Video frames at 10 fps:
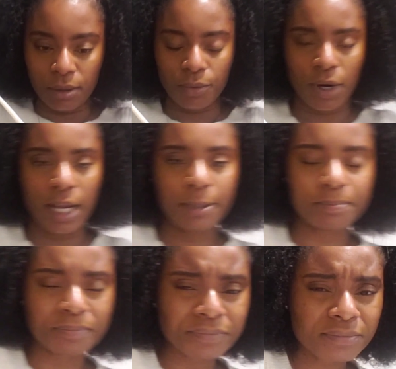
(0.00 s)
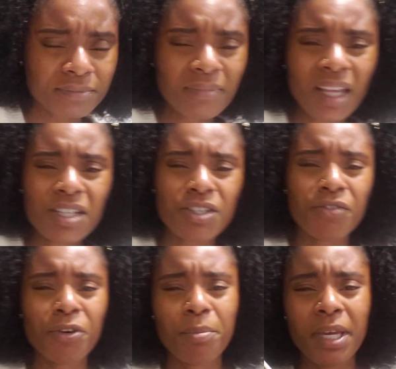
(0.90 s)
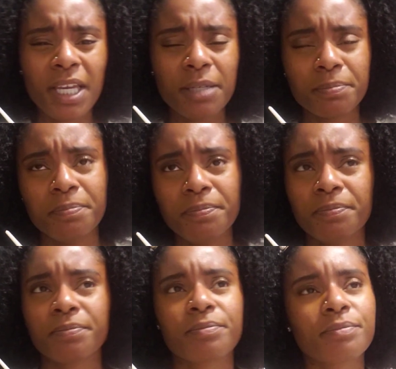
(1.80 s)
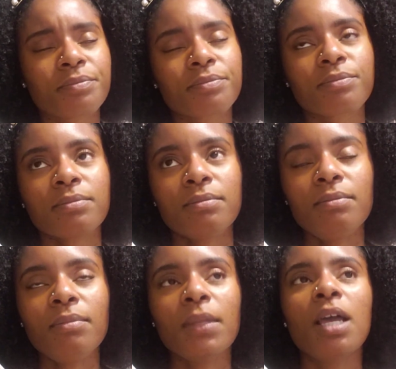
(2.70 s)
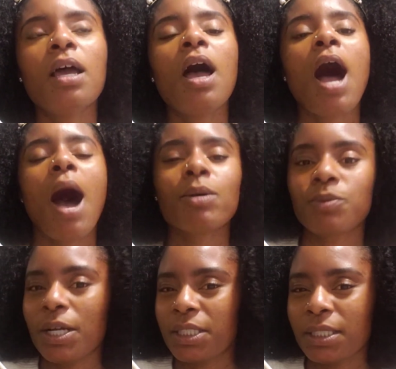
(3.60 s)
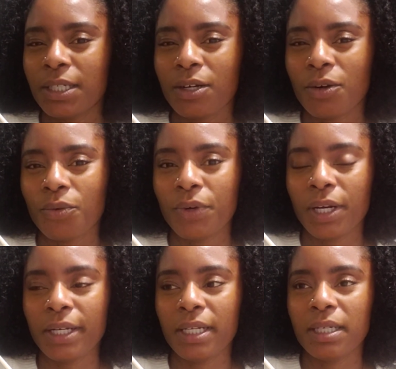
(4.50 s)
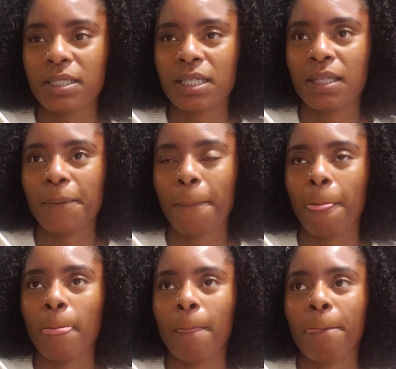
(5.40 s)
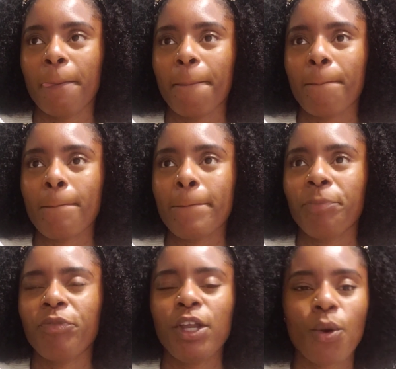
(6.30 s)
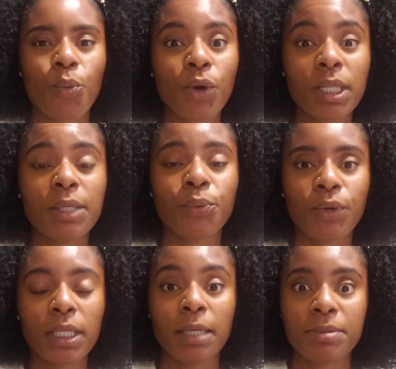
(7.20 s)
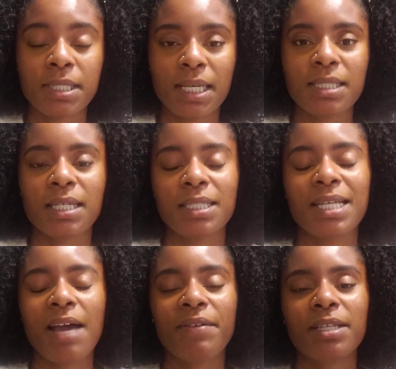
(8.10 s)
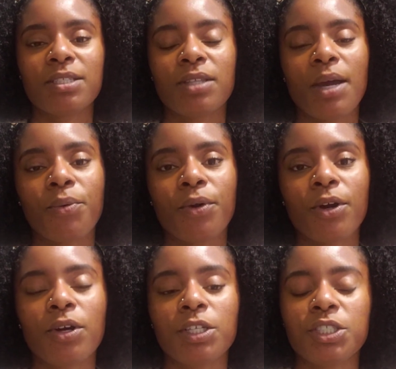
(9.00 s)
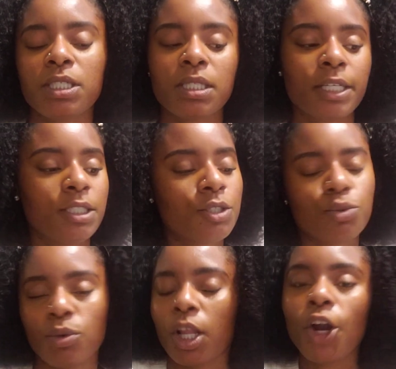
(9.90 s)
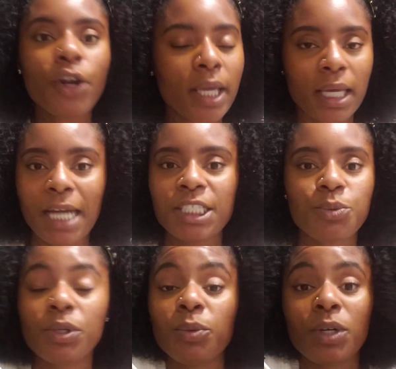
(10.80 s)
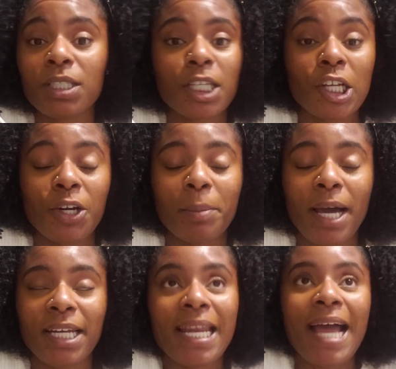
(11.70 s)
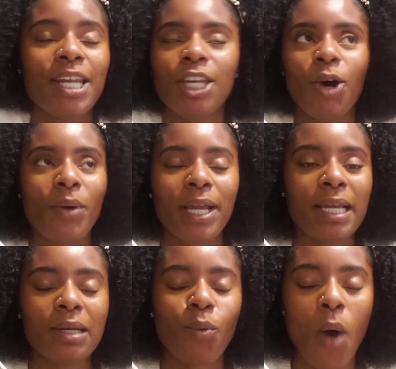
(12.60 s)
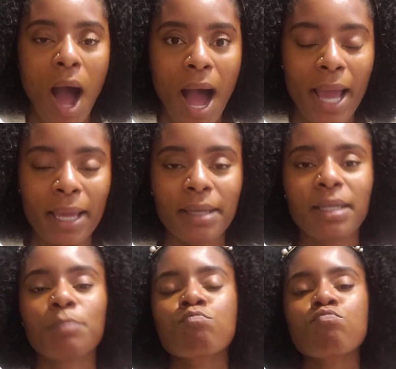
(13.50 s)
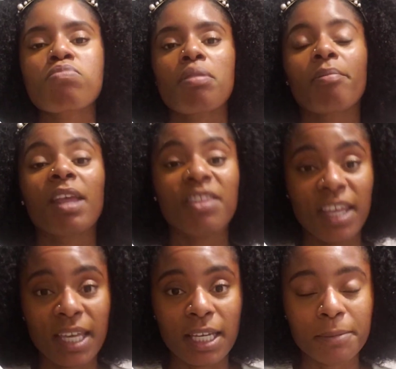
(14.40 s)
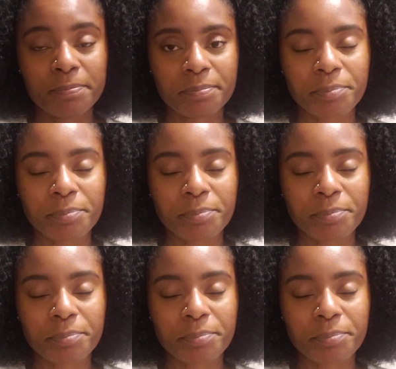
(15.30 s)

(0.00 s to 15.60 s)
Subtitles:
Right? So for me, I was watching tarot readings and, really, really obsessing and diving into that world and just learning. I just really wanted to learn about it, not knowing why then,